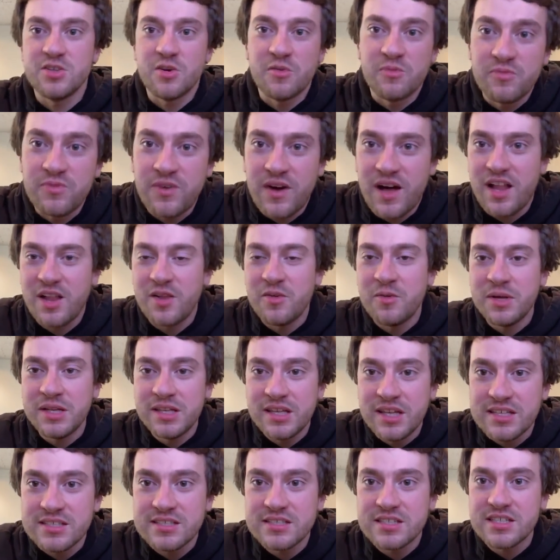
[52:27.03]
Your following
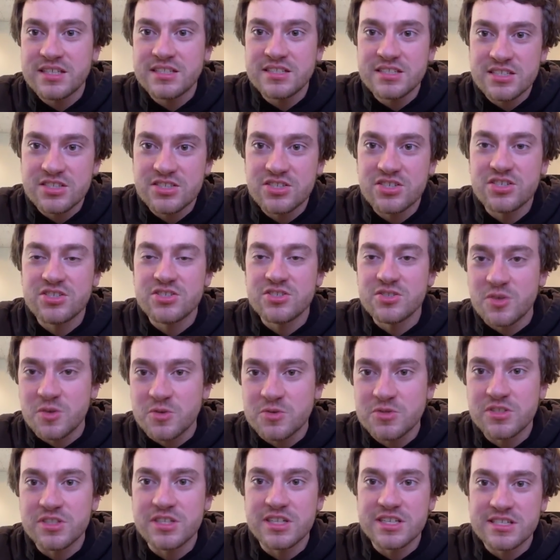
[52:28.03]
distance is just
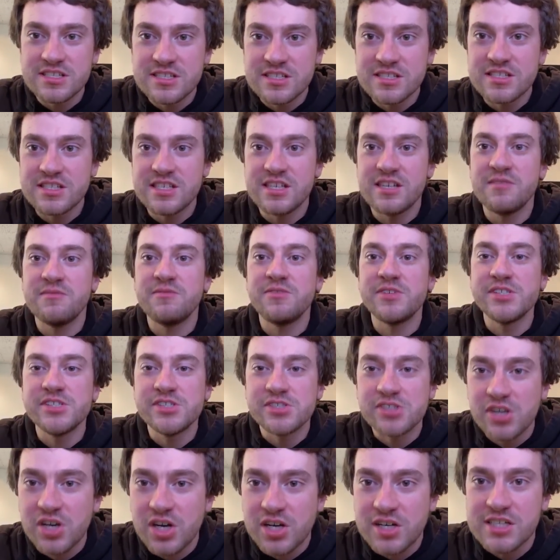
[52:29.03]
social distancing for your
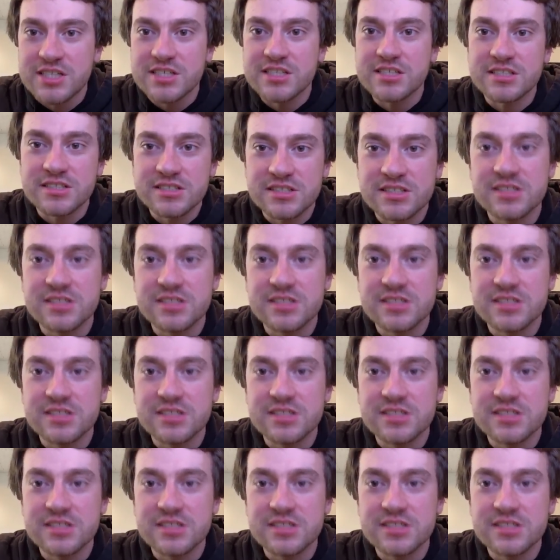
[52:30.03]
cars.